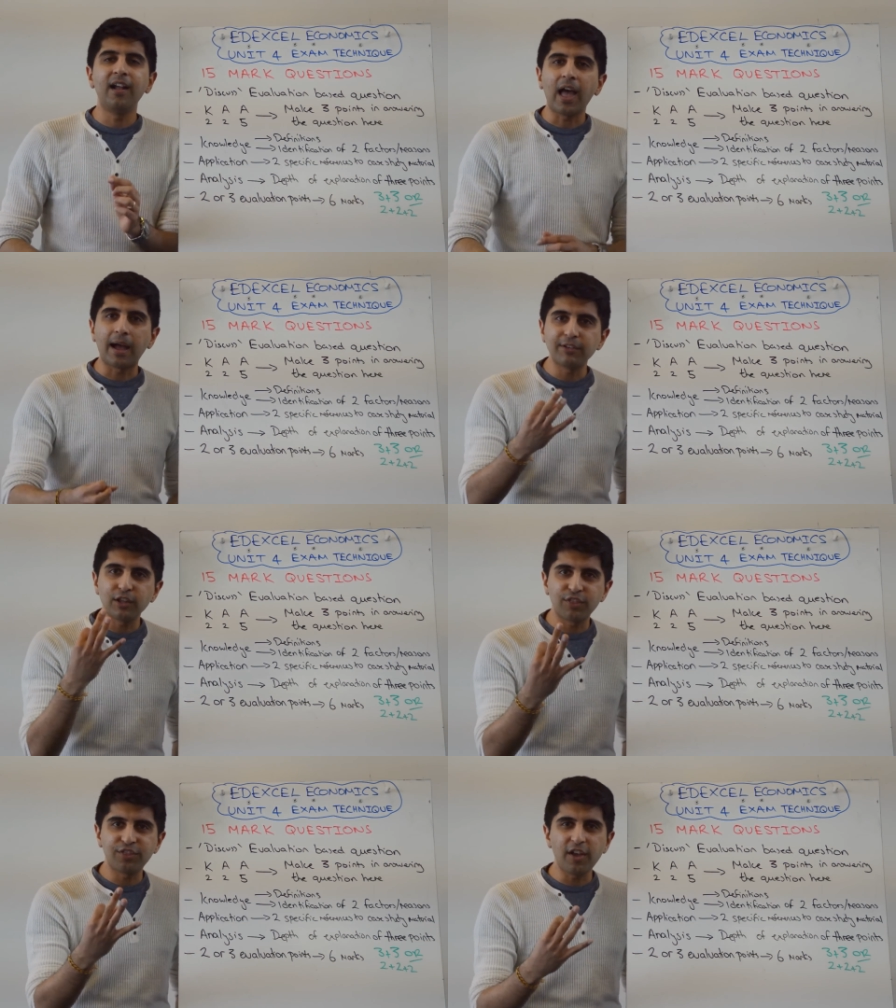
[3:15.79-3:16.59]
Having
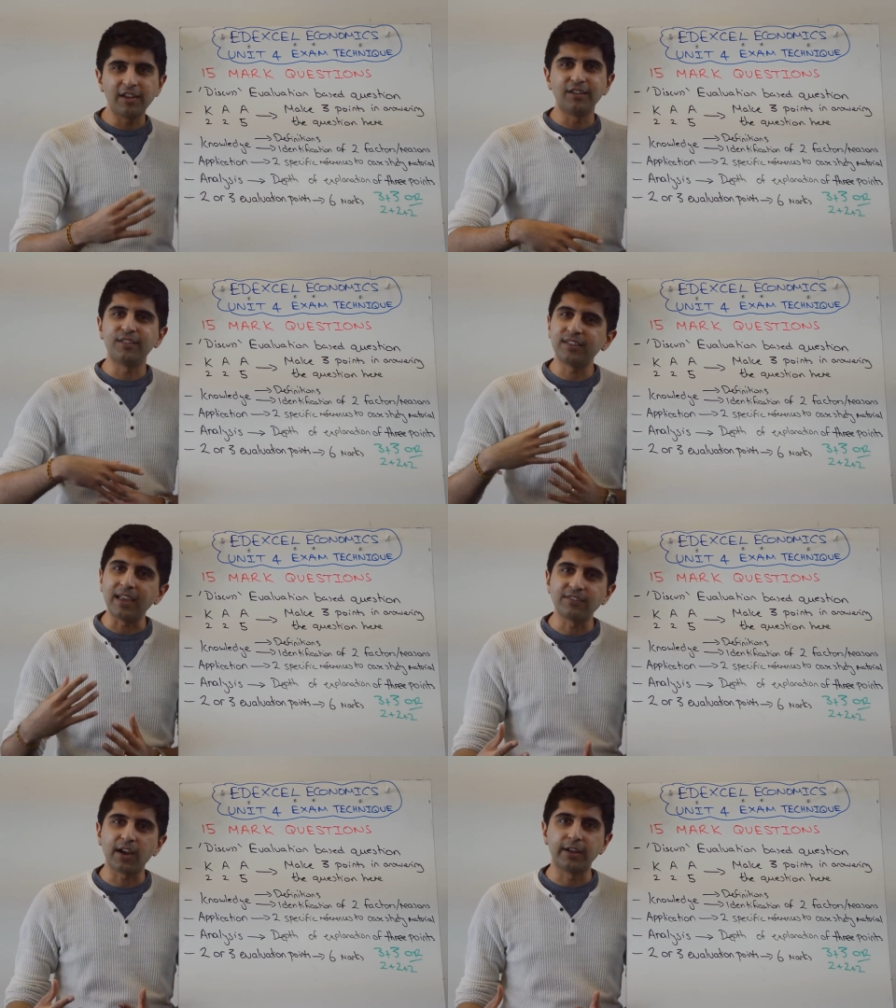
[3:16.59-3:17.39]
a third just
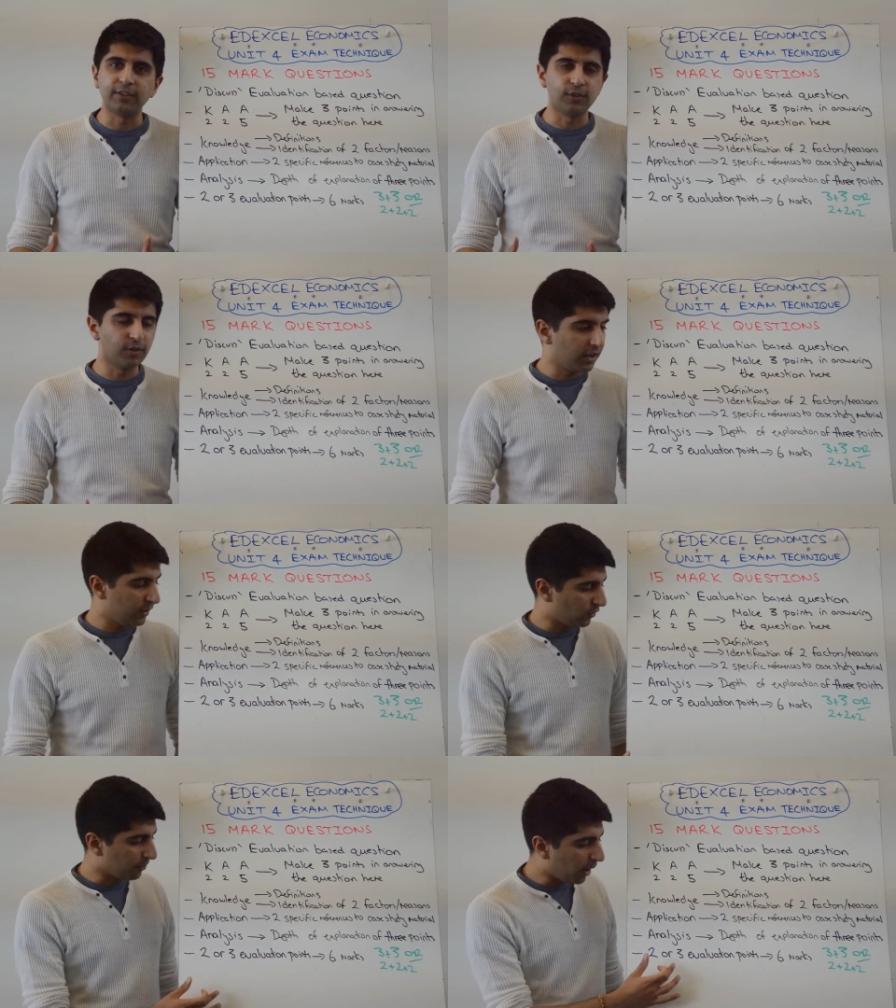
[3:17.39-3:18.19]
safeguards you.
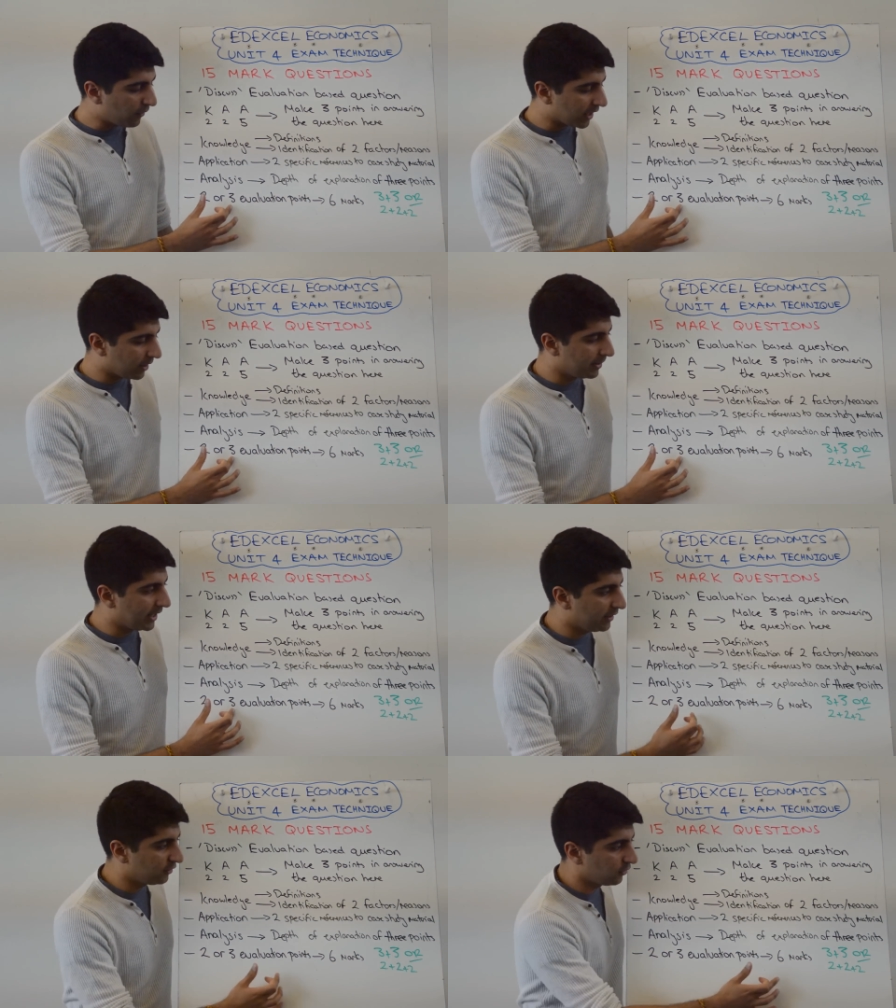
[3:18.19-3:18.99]
So my
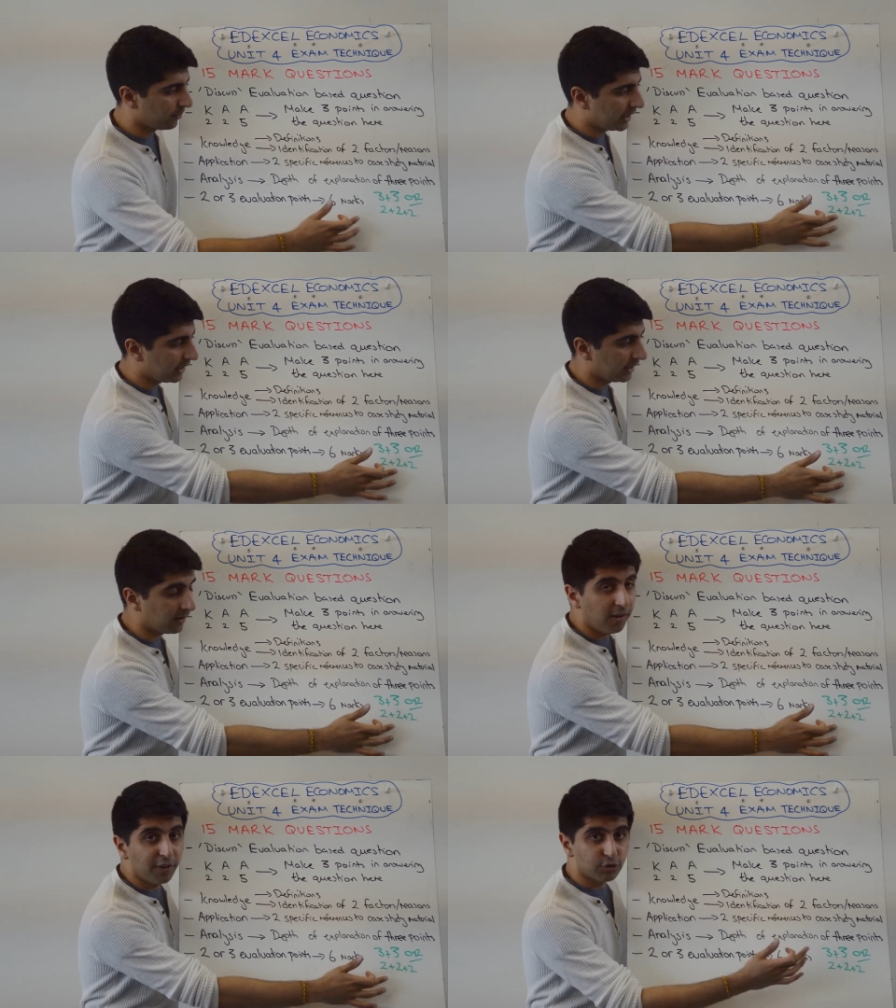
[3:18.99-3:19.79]
recommendation is making
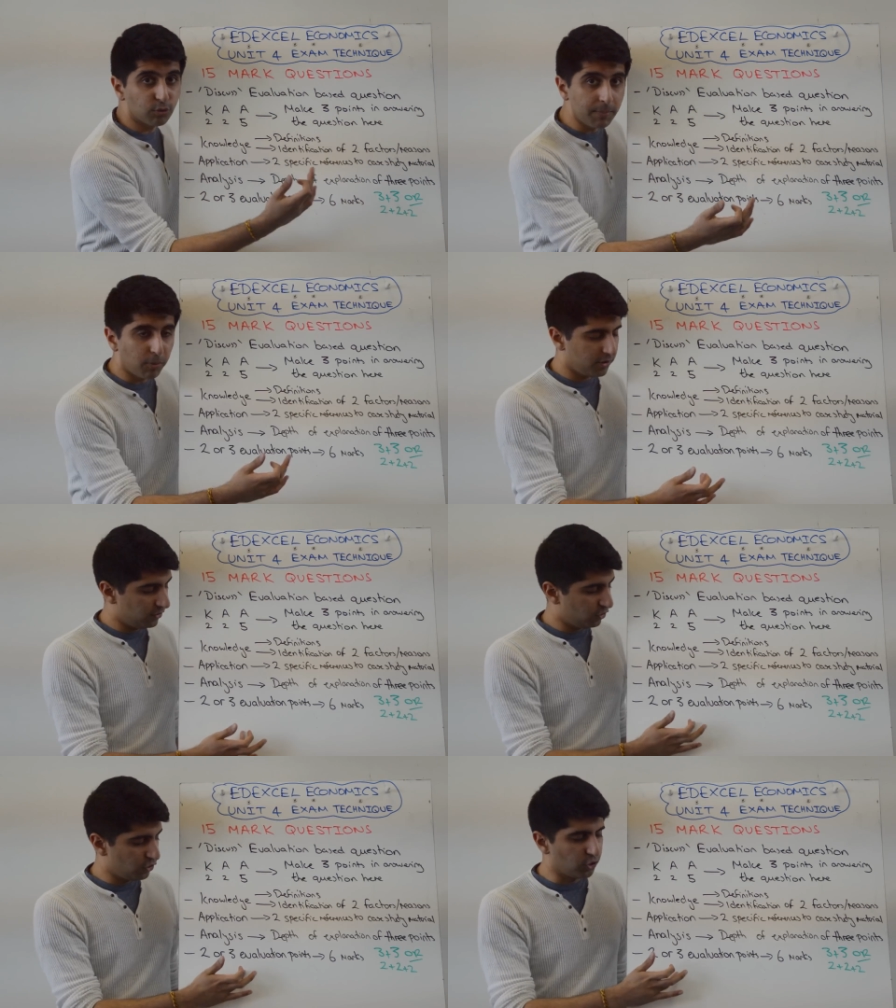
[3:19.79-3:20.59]
three
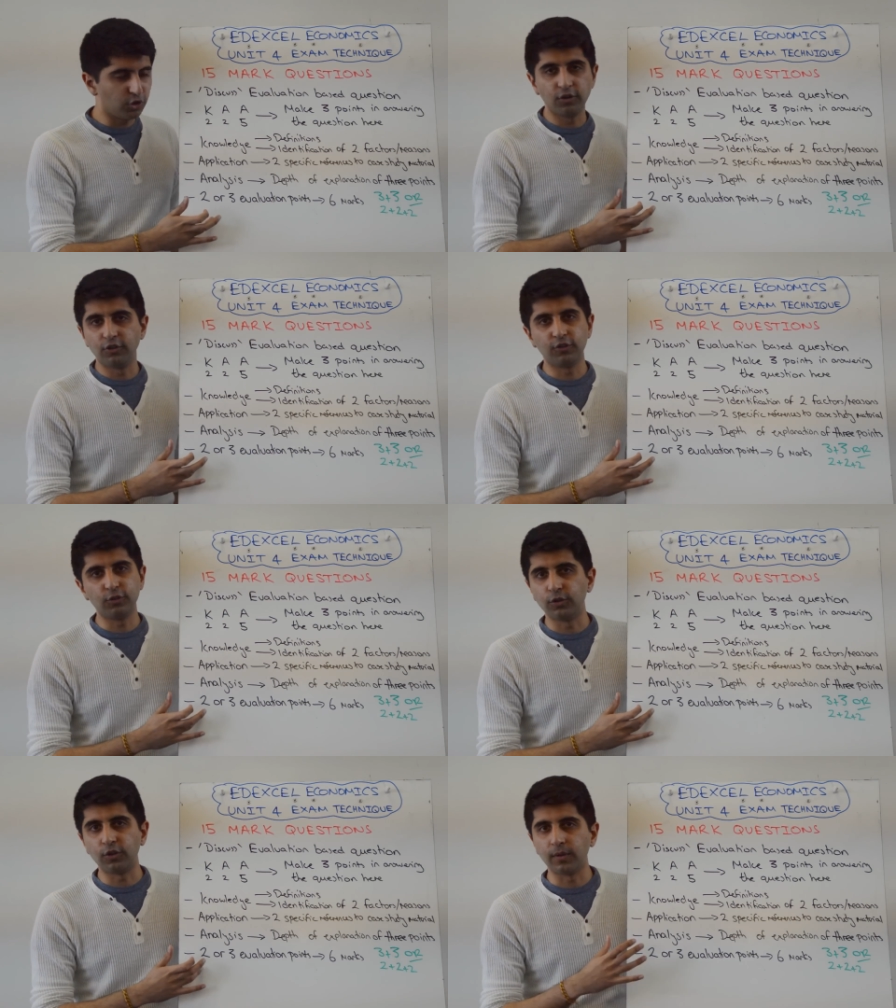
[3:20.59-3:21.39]
points. You could just
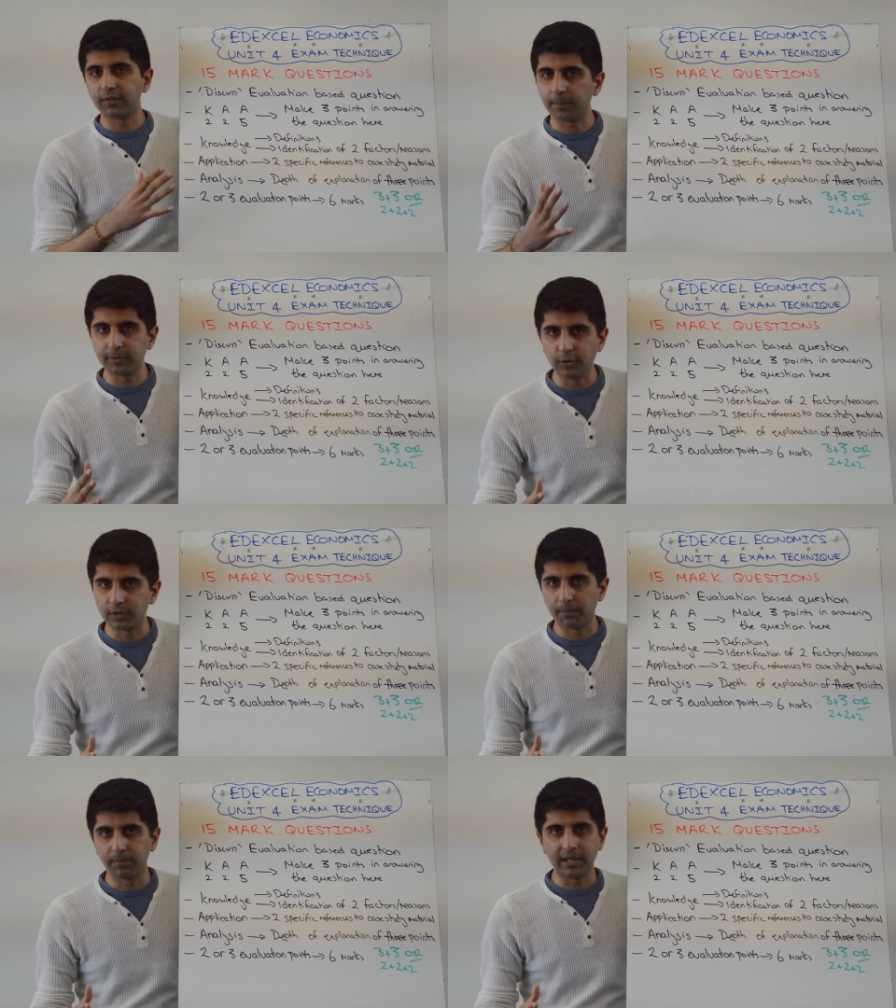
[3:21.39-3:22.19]
do two. It's up to you
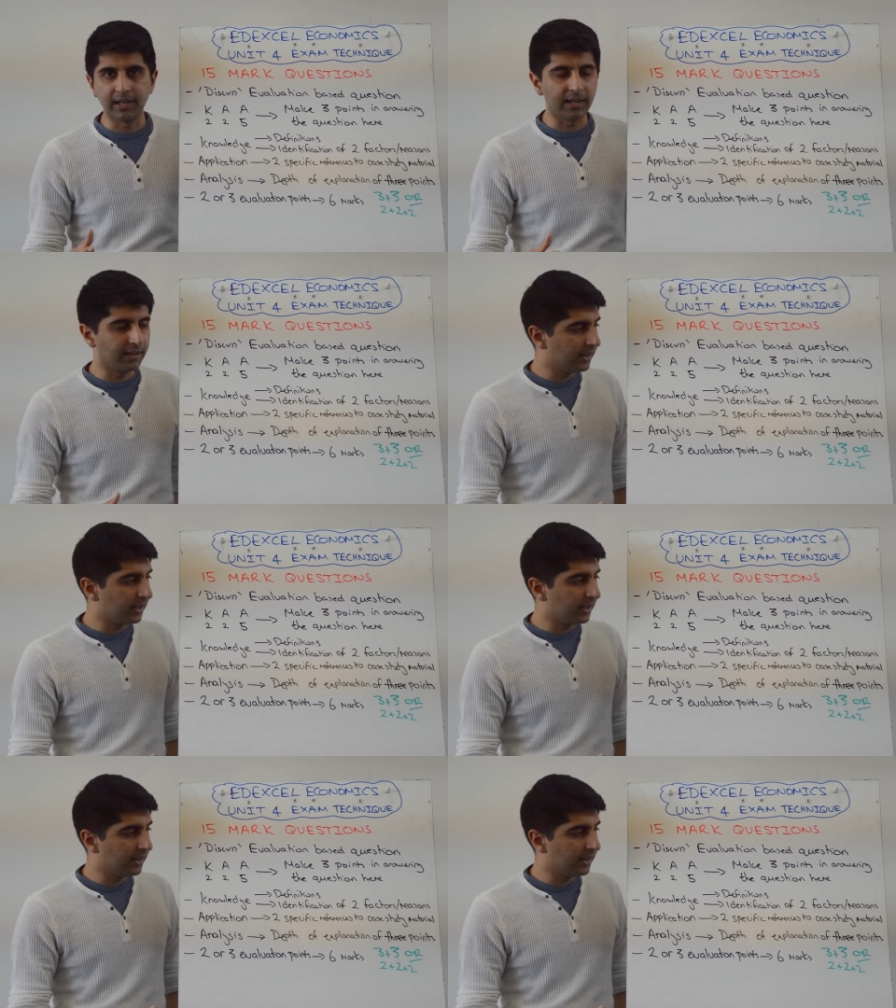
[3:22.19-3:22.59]
completely.